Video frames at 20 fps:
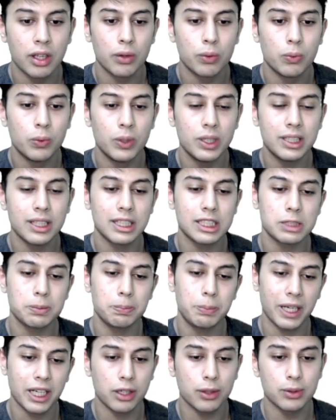with
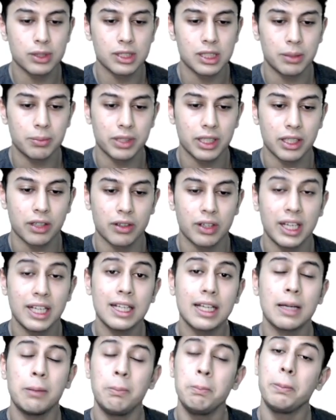respect to something,
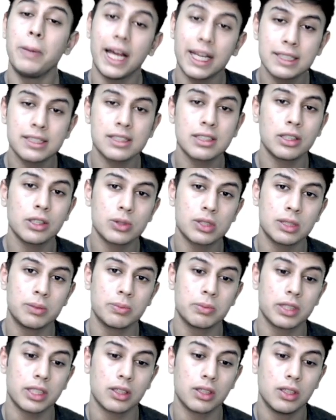in comparison to
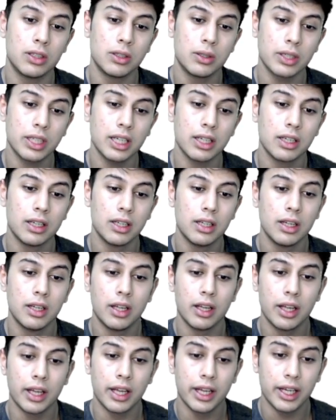something. Okay,
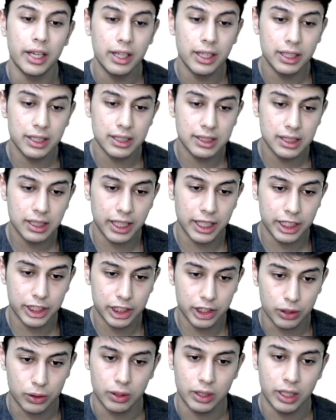here it is a
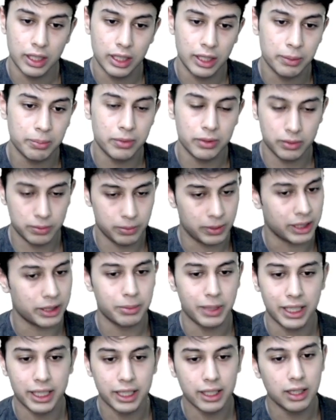ratio. In
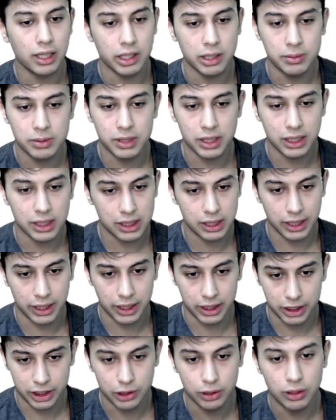mathematical terms it is a
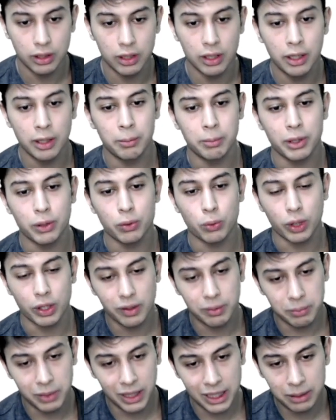ratio, but what
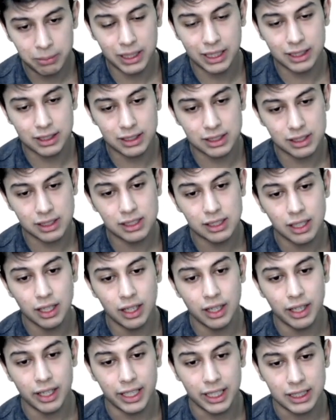we mean by this is
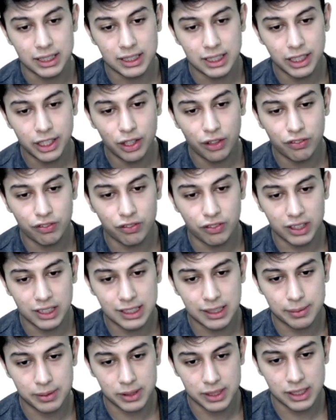density of one
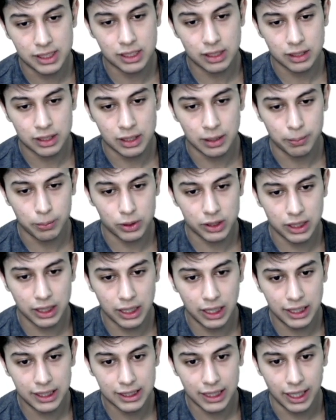substance,
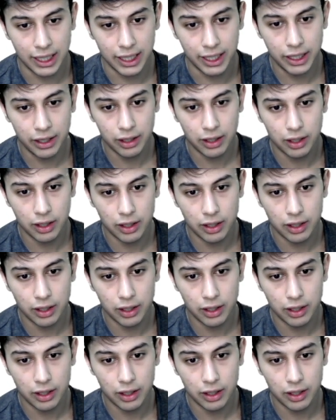supposedly sand,